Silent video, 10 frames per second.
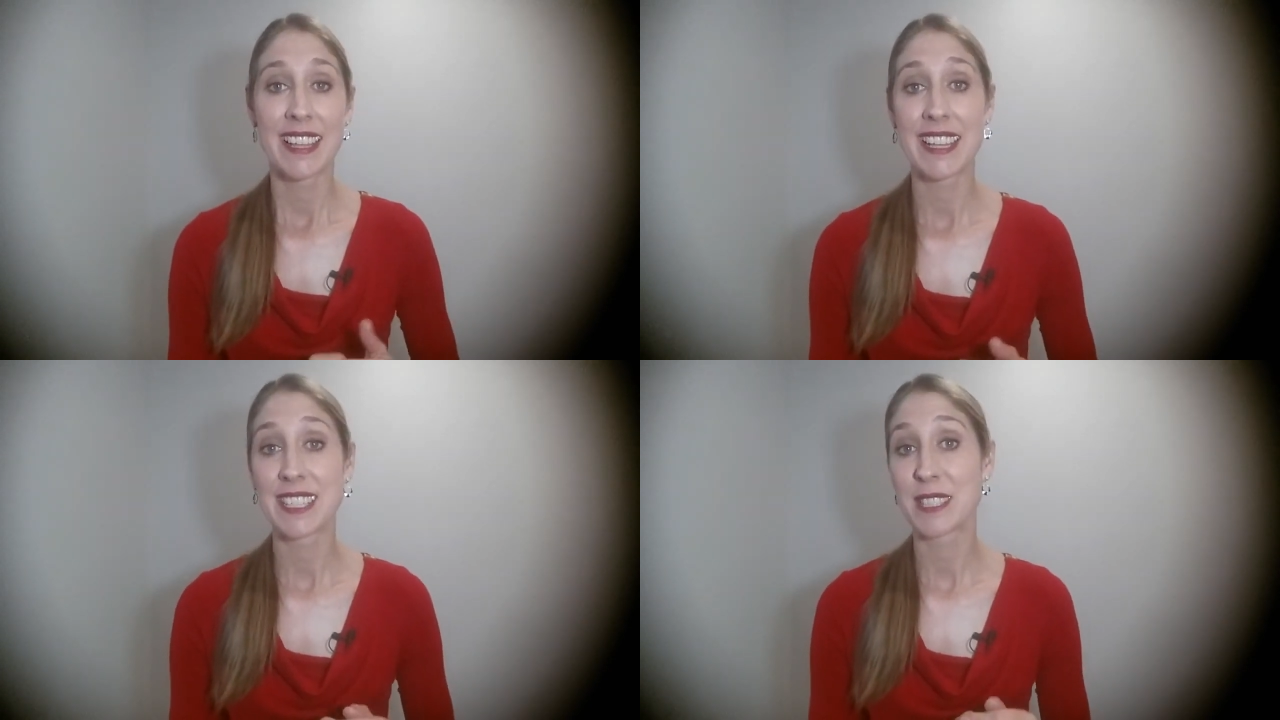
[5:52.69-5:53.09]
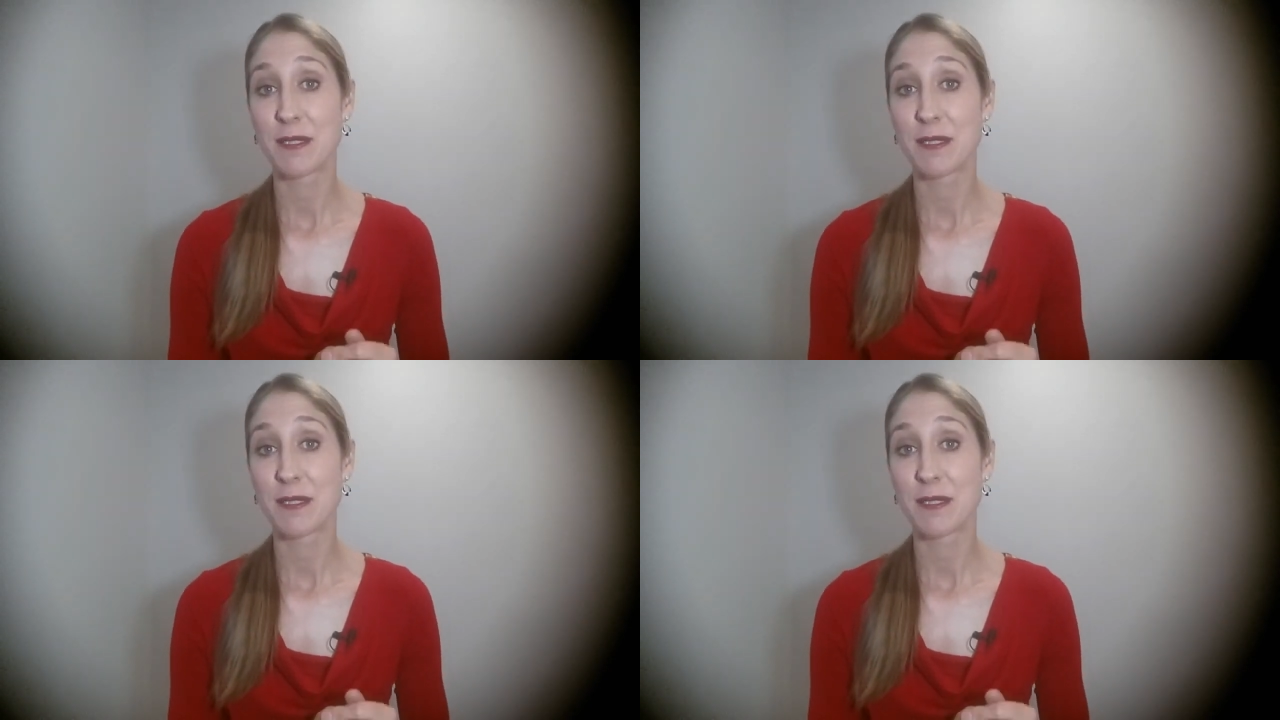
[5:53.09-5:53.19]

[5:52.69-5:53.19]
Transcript: That's